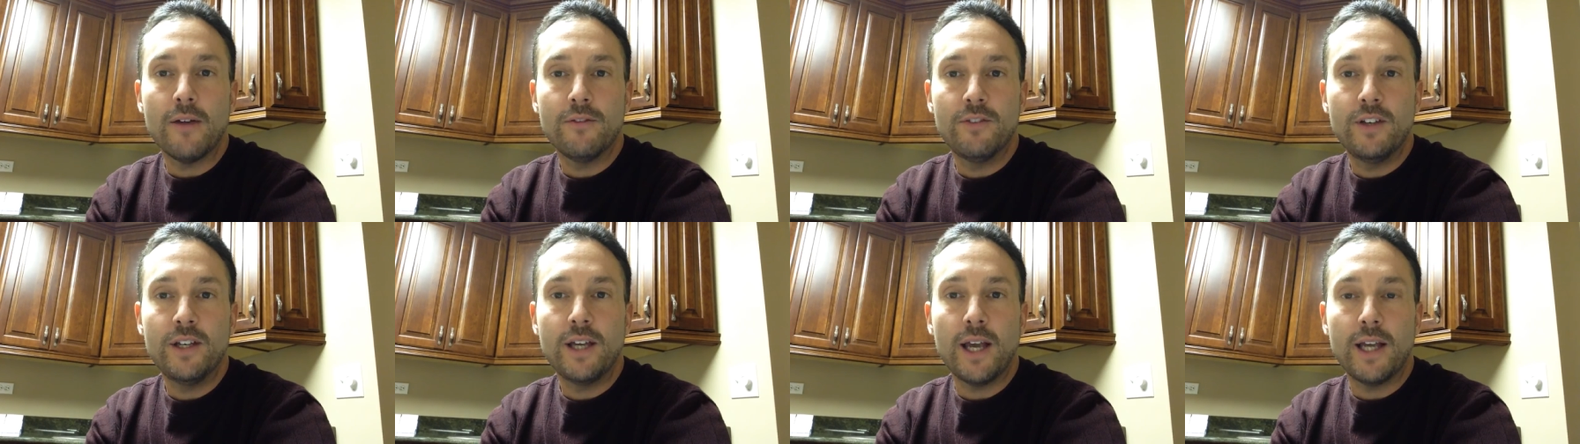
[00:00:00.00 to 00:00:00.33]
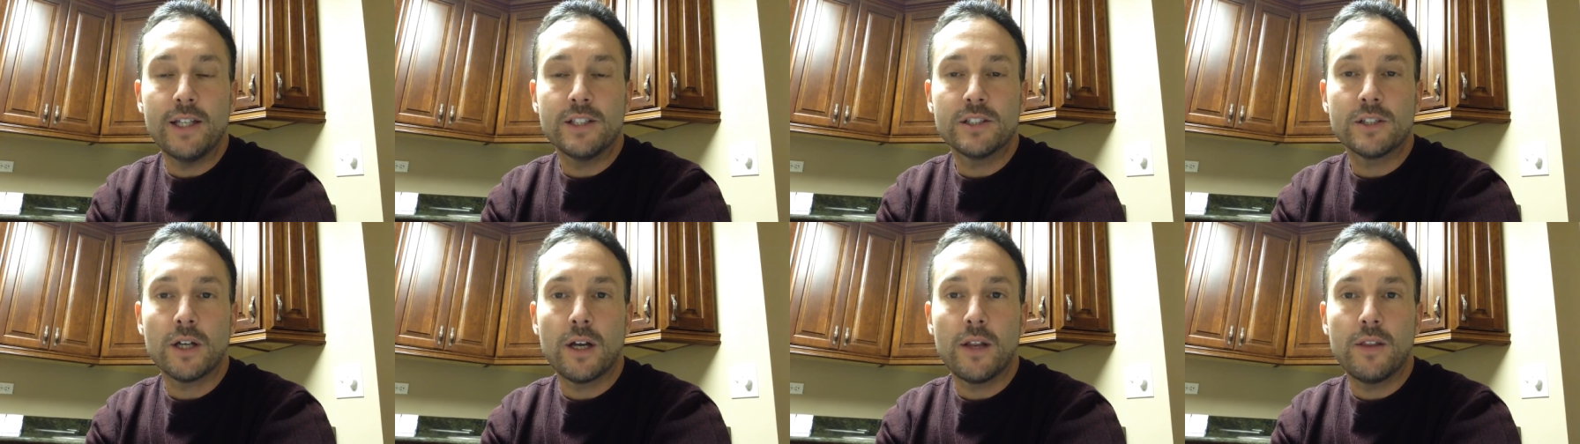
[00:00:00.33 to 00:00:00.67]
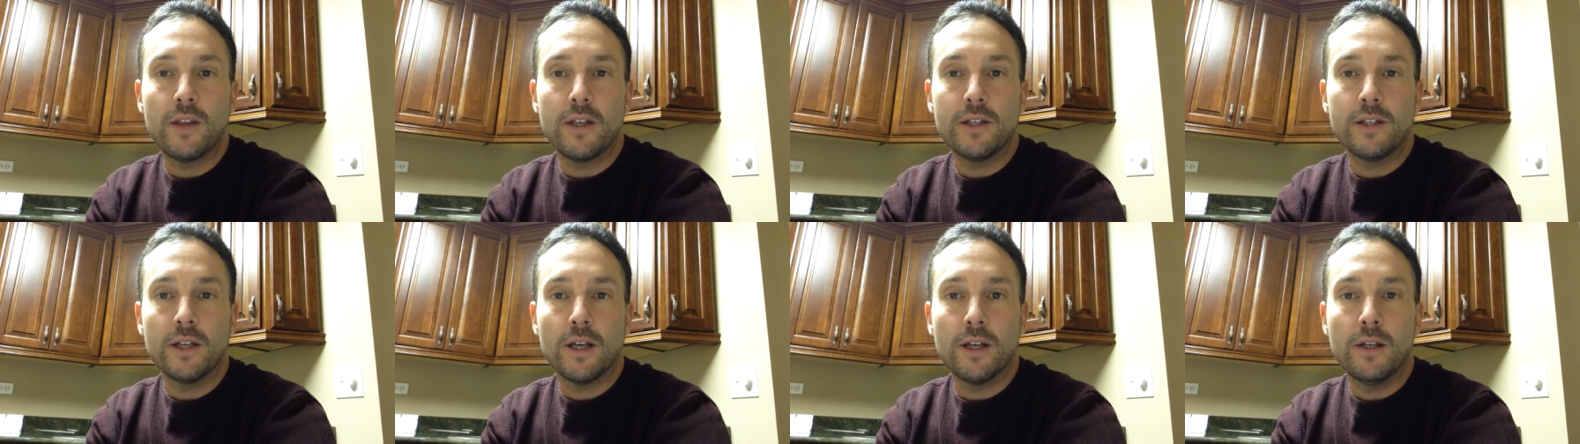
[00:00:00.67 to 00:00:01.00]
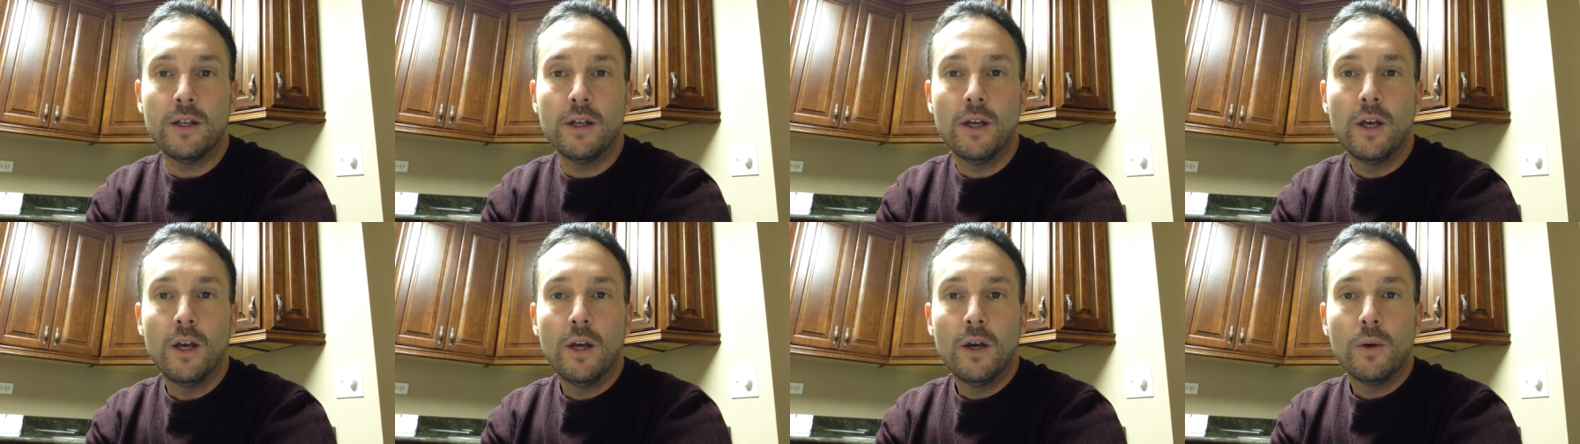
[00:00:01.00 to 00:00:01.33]
VA study they did
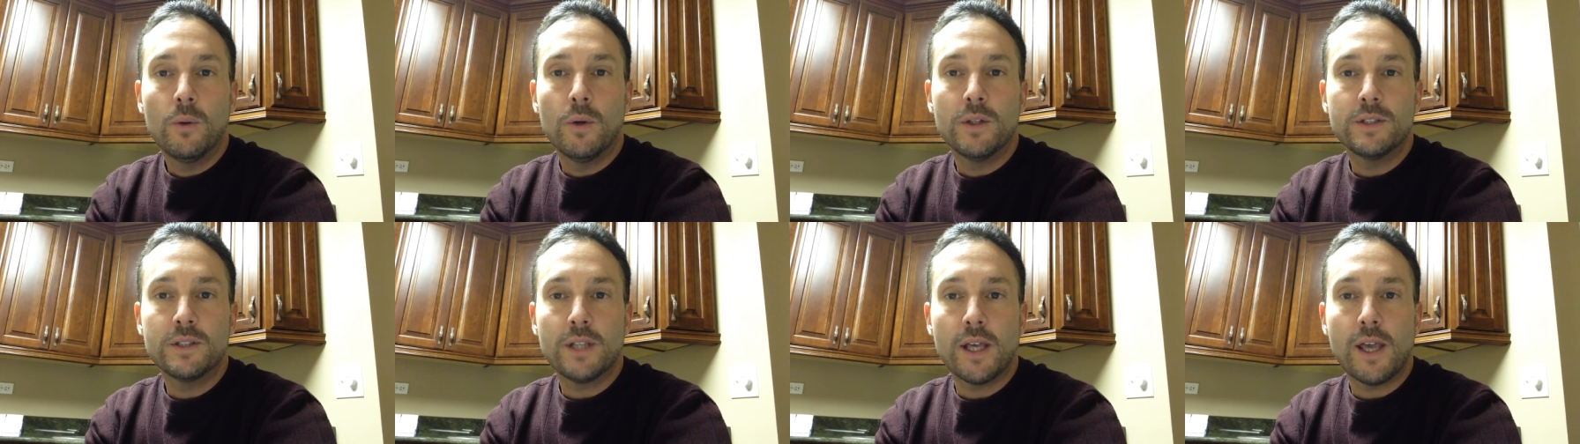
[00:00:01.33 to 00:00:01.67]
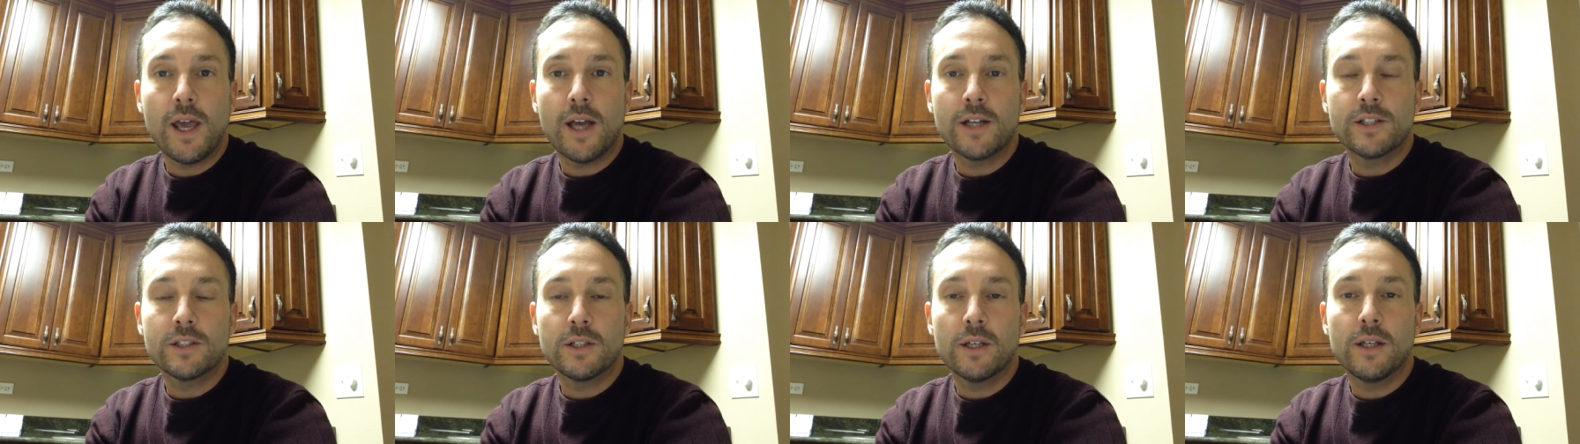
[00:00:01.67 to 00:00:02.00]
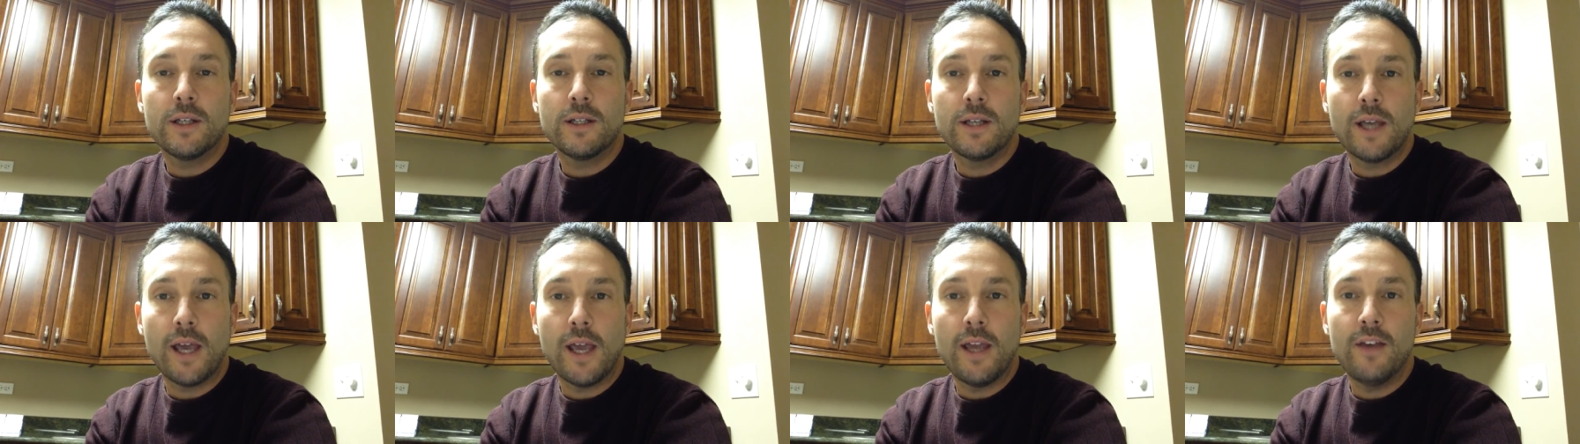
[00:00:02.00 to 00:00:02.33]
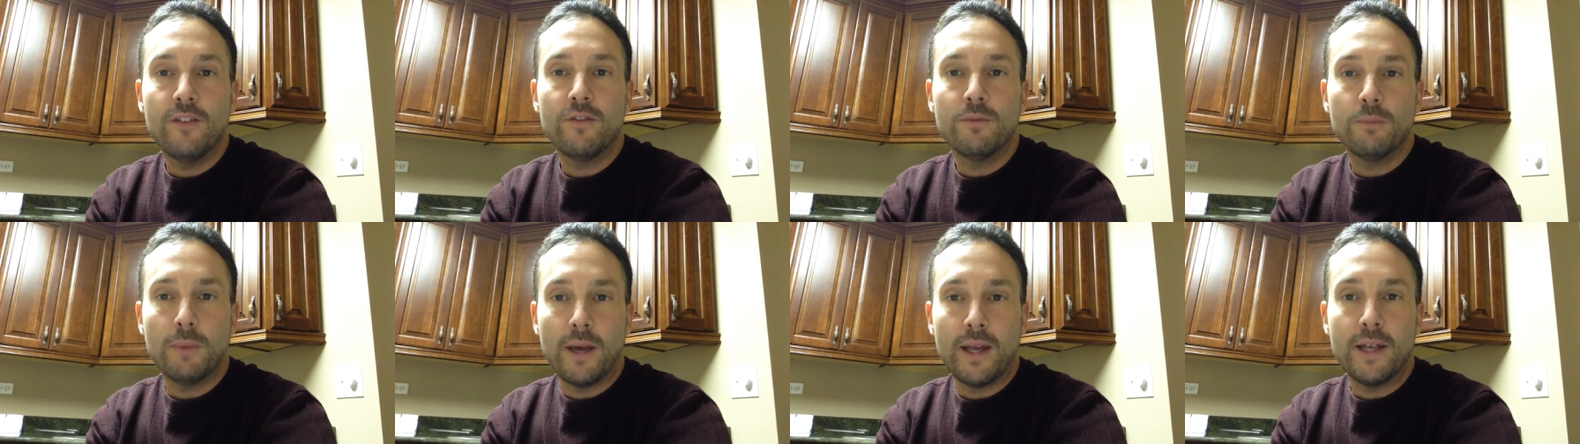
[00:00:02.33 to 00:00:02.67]
was they actually
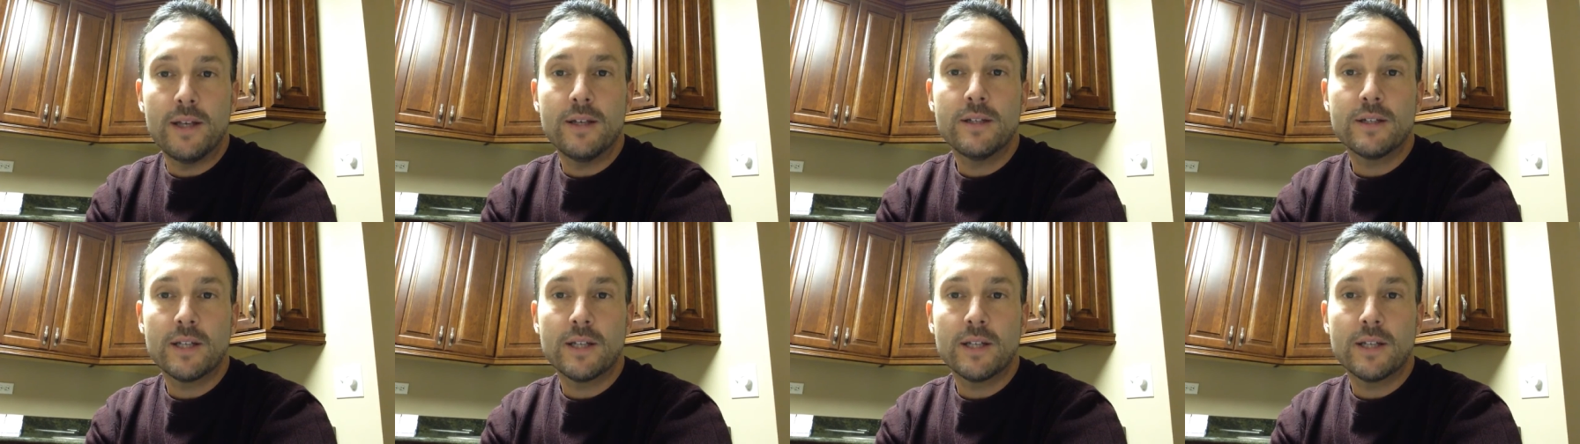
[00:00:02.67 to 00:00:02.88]
gave men